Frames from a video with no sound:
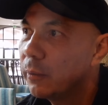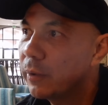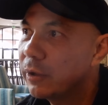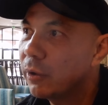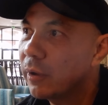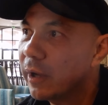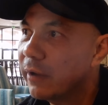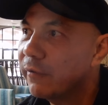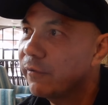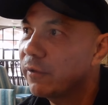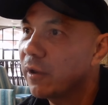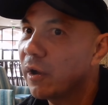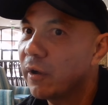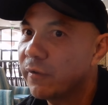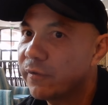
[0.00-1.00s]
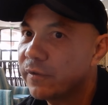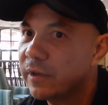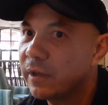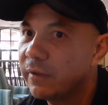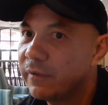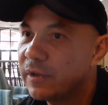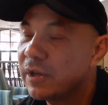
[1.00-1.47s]
We don't have live
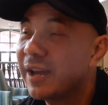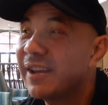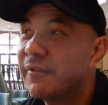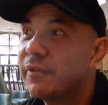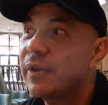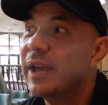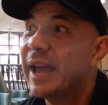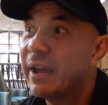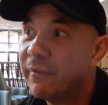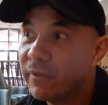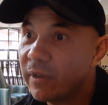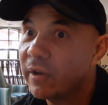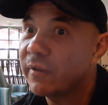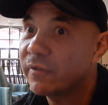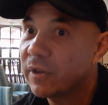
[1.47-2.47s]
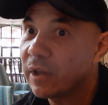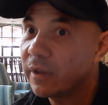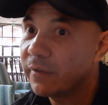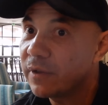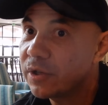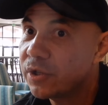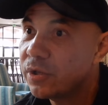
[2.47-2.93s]
television. We have live
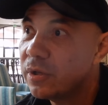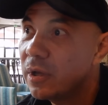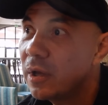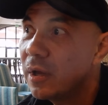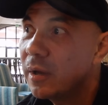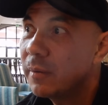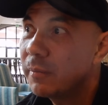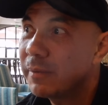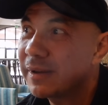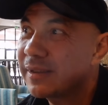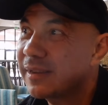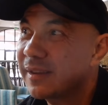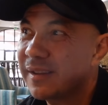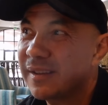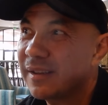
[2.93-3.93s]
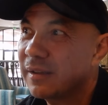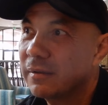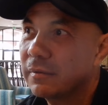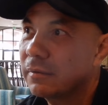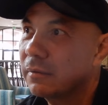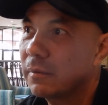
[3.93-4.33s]
television, but uh,